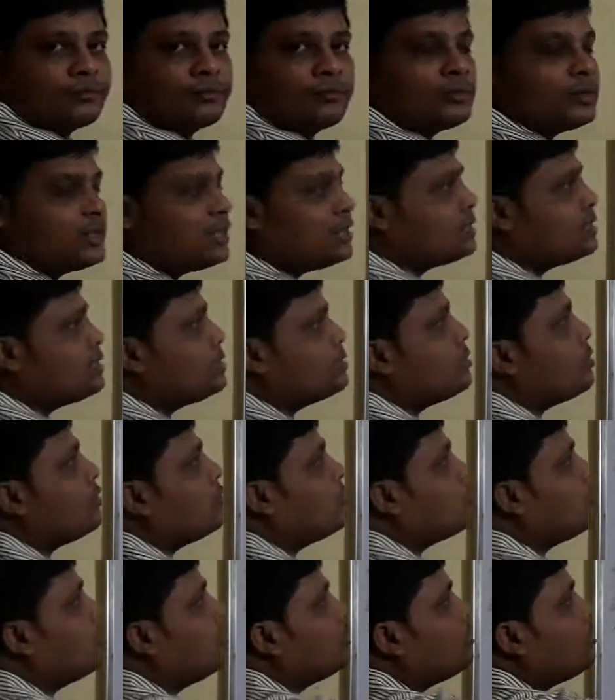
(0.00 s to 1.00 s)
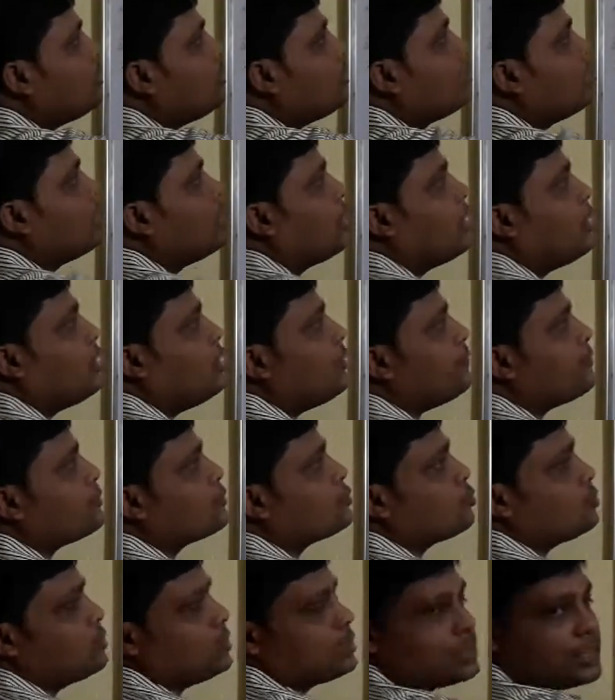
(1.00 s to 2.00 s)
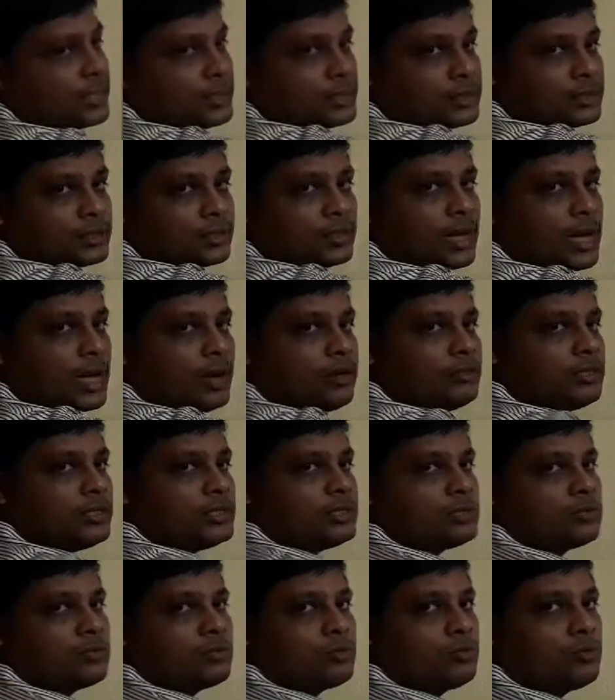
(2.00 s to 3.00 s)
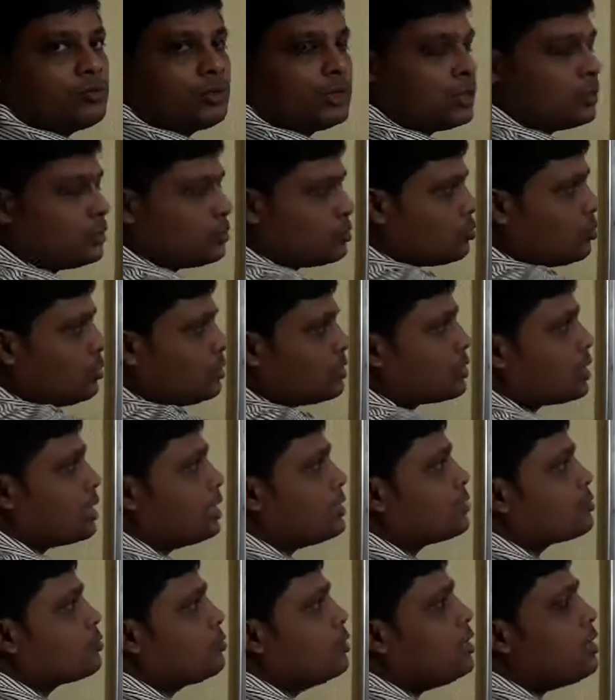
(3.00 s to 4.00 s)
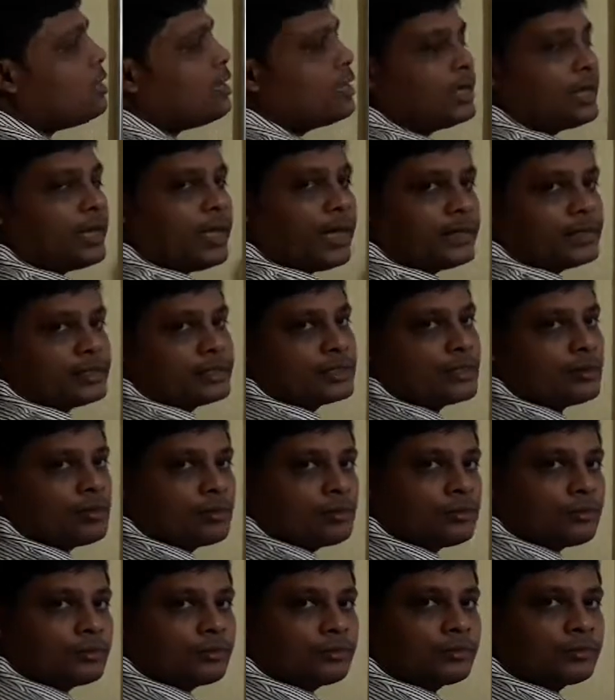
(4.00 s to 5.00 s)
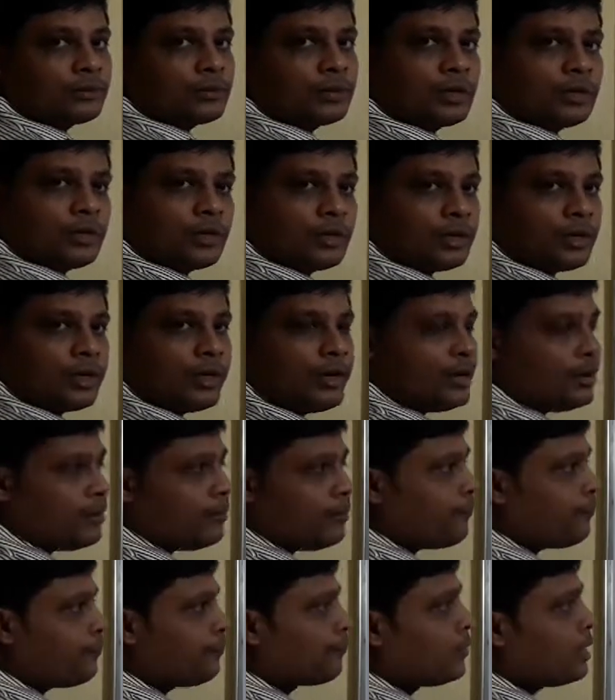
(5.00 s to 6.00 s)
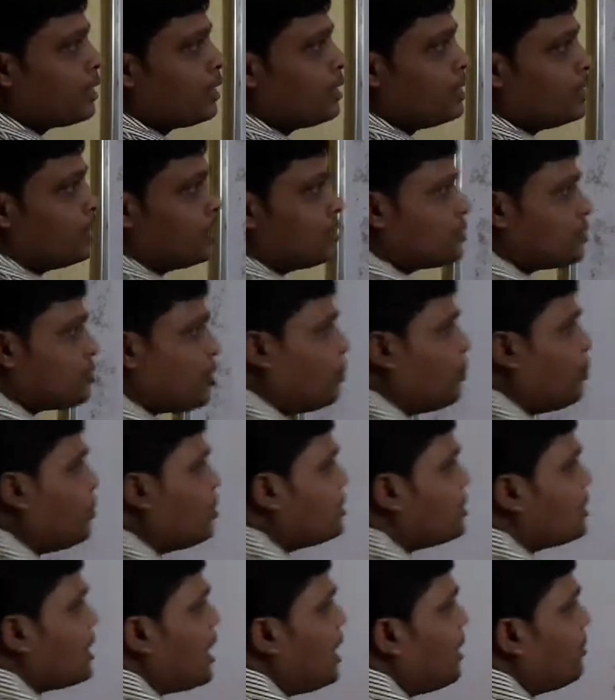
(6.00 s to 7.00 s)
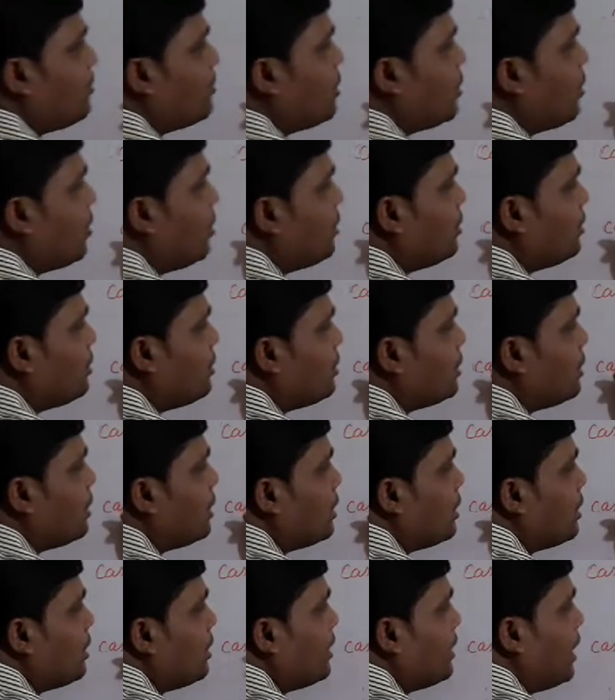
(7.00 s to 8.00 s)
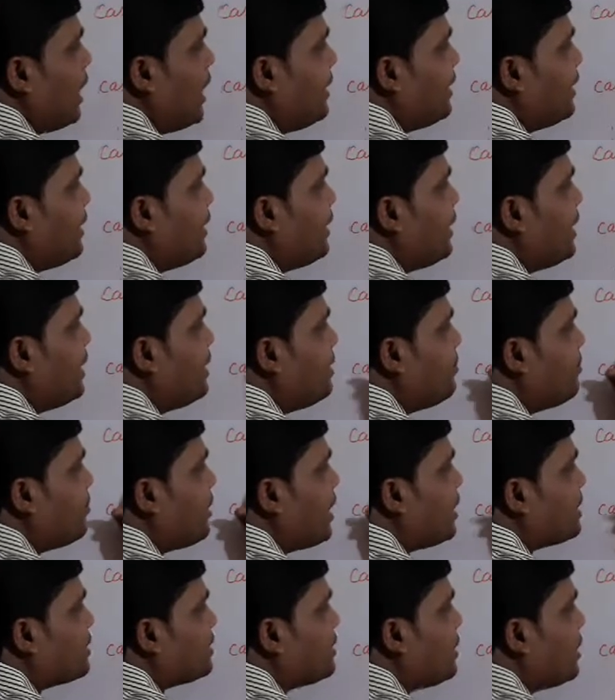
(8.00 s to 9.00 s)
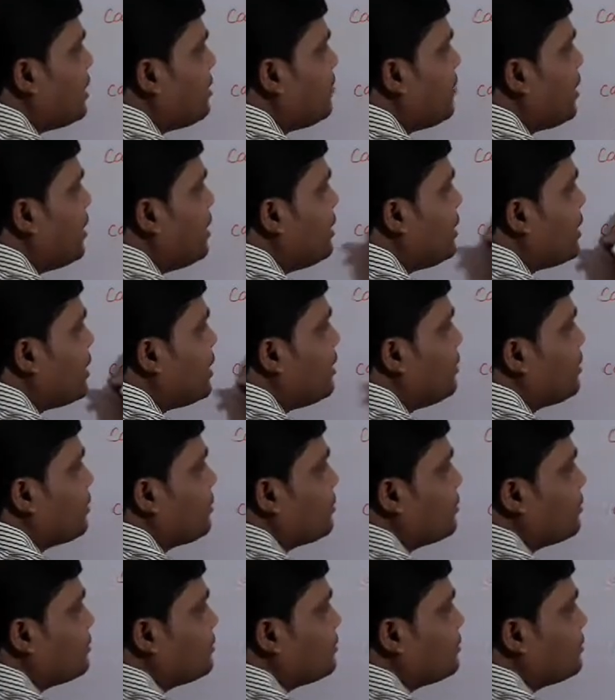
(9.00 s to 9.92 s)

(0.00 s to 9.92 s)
This is the rule of switch case. How this switch case will execute. Clear? Suppose I am not writing any break statement here.